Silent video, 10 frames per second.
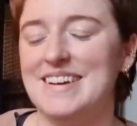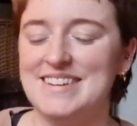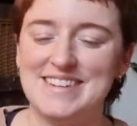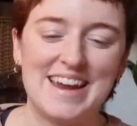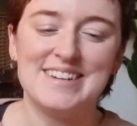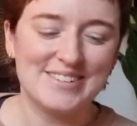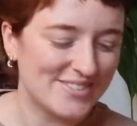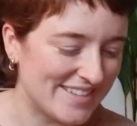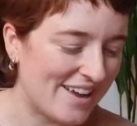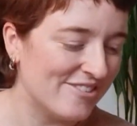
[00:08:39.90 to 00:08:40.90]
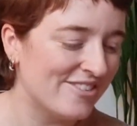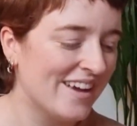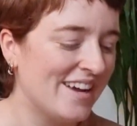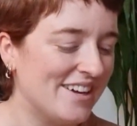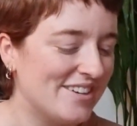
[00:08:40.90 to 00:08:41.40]
changing yourself,
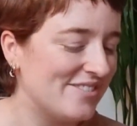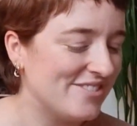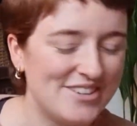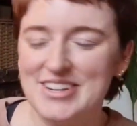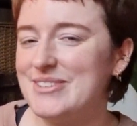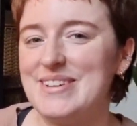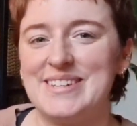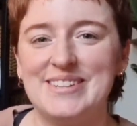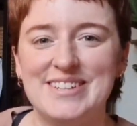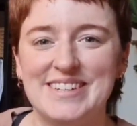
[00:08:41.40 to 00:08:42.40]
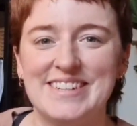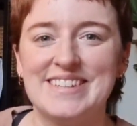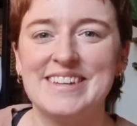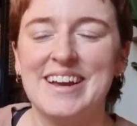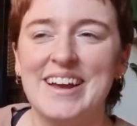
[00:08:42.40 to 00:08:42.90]
New Year's
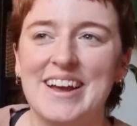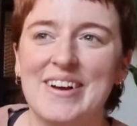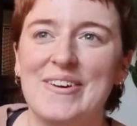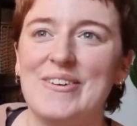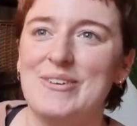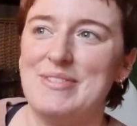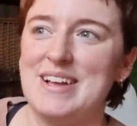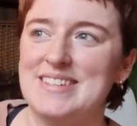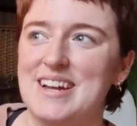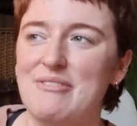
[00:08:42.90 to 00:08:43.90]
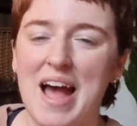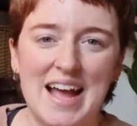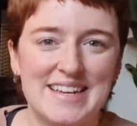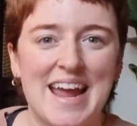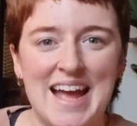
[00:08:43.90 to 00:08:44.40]
resolutions, all of that stuff,
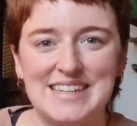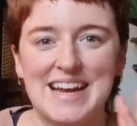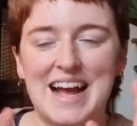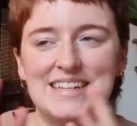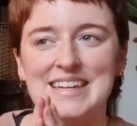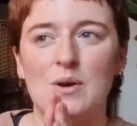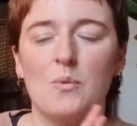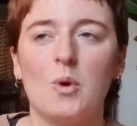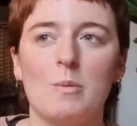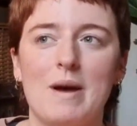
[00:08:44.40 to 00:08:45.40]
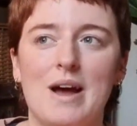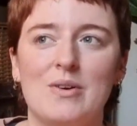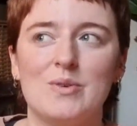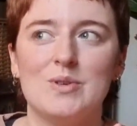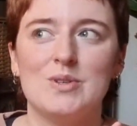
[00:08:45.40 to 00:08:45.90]
adding. What
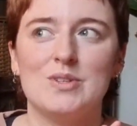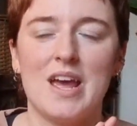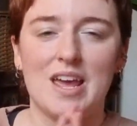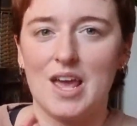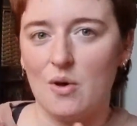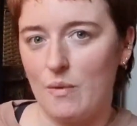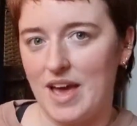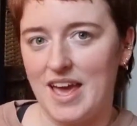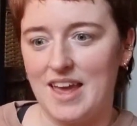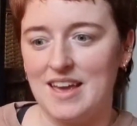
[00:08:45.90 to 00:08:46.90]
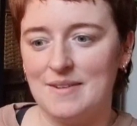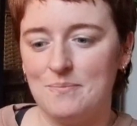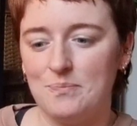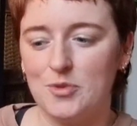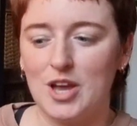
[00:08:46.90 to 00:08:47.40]
about taking away,
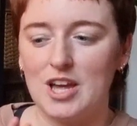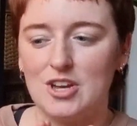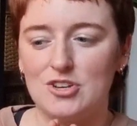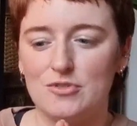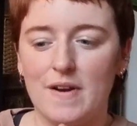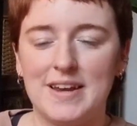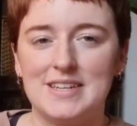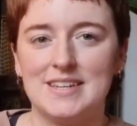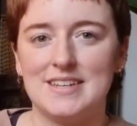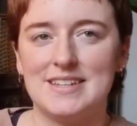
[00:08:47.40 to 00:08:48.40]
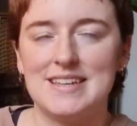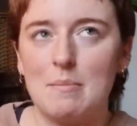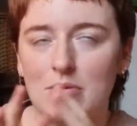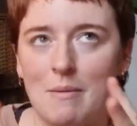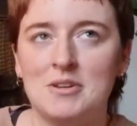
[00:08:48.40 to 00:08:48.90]
trying to set
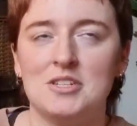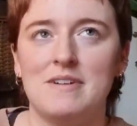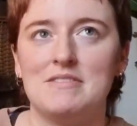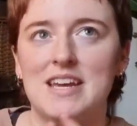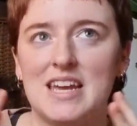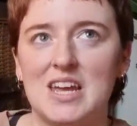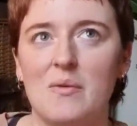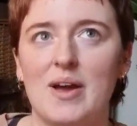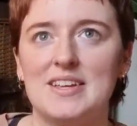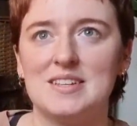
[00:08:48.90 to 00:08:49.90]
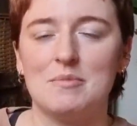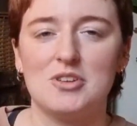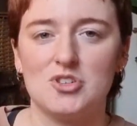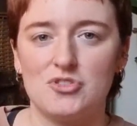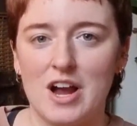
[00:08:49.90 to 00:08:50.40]
parameters around taking away some of the
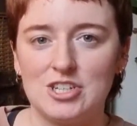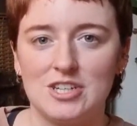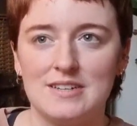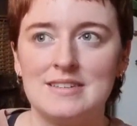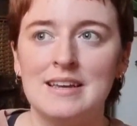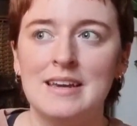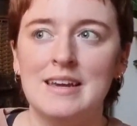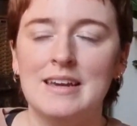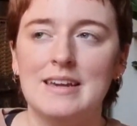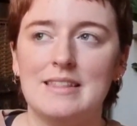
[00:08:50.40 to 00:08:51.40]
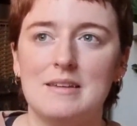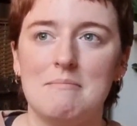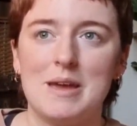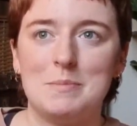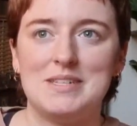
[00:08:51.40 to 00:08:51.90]
distractions that
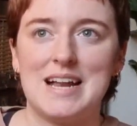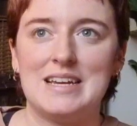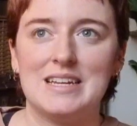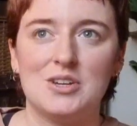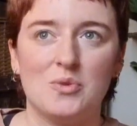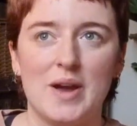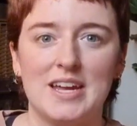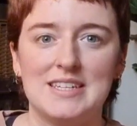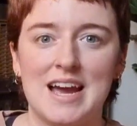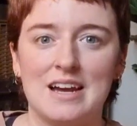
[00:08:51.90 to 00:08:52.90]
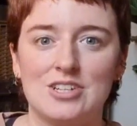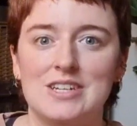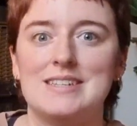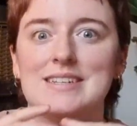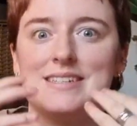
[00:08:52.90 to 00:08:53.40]
may be standing in your way to actually
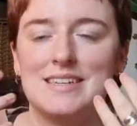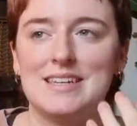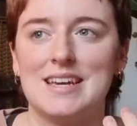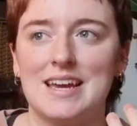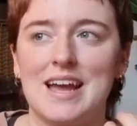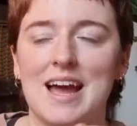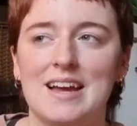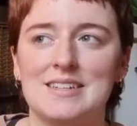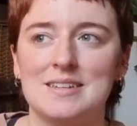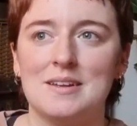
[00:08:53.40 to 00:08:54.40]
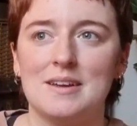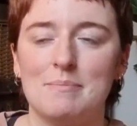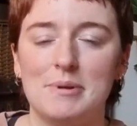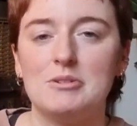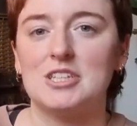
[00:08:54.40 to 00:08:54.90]
succeeding at
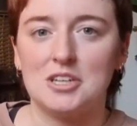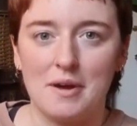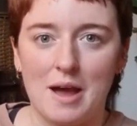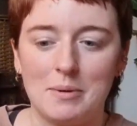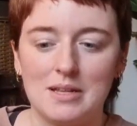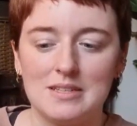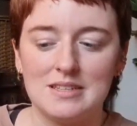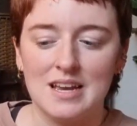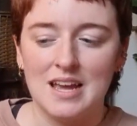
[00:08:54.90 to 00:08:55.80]
building new habits?